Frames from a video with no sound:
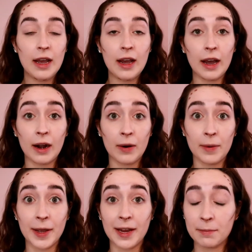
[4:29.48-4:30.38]
I don't know,
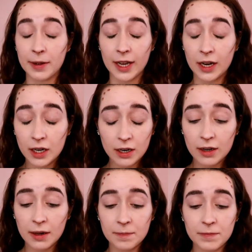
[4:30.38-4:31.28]
man, but
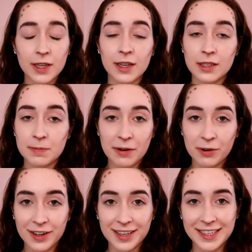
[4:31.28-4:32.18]
it's by
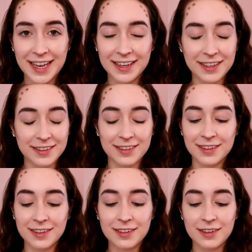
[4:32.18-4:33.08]
Royal & Langnickel.
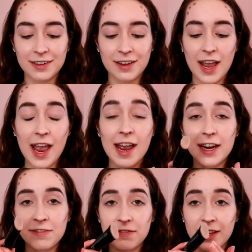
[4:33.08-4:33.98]

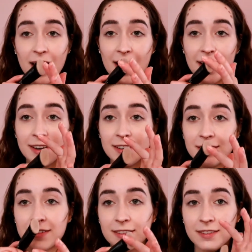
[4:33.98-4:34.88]
Any flat,
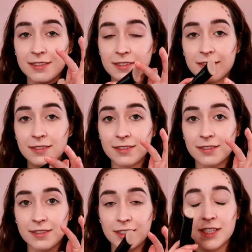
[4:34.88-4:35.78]

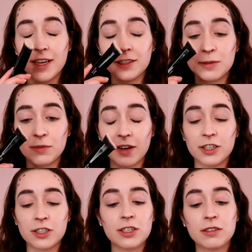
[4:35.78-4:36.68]
dense
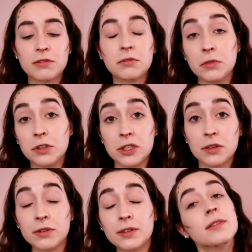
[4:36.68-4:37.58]
brush will do.